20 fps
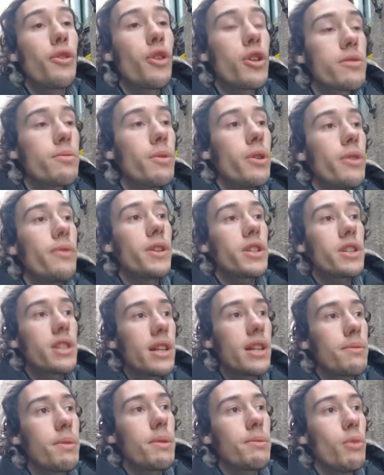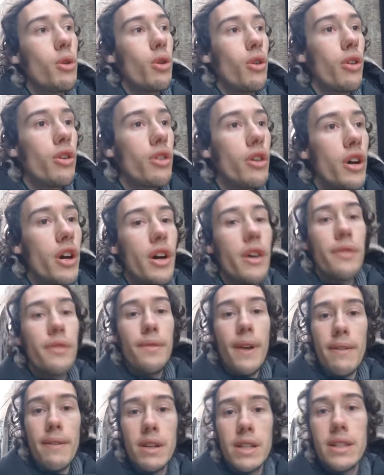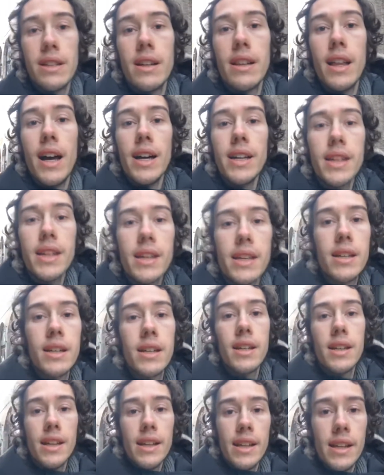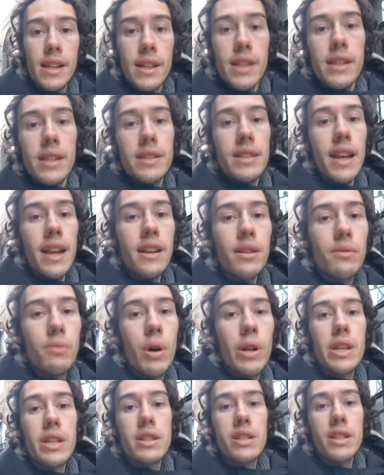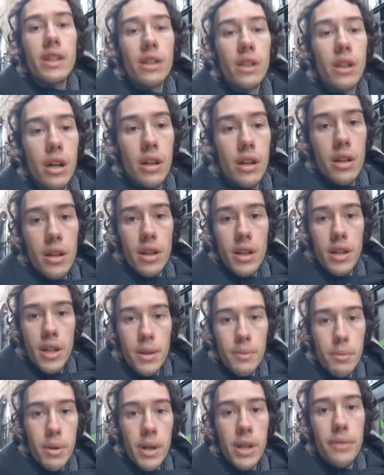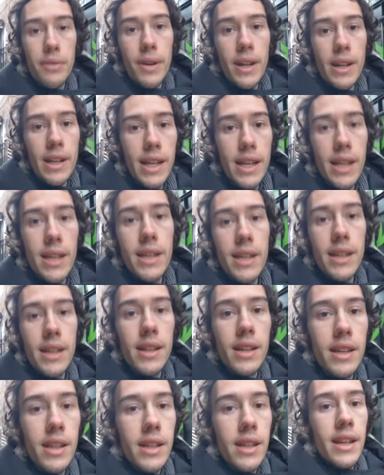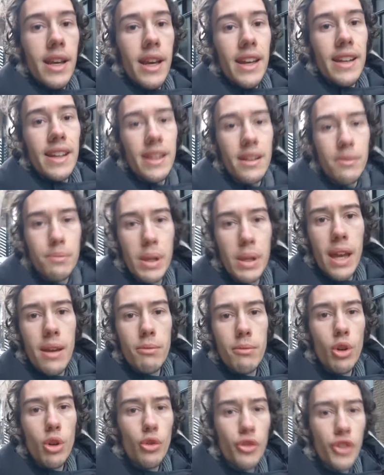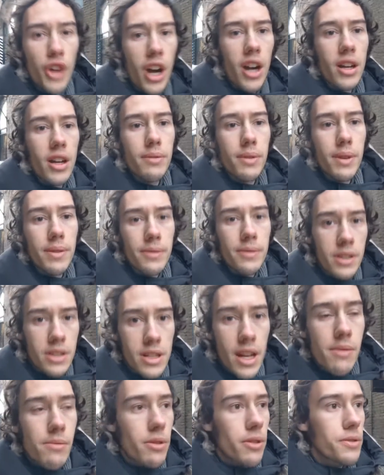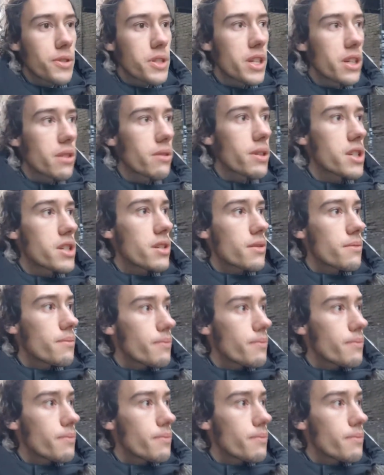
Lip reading: movie is a little bit more fairy tale like. Second one is still pretty friendly. And then it became all dark with the Chamber of Secrets.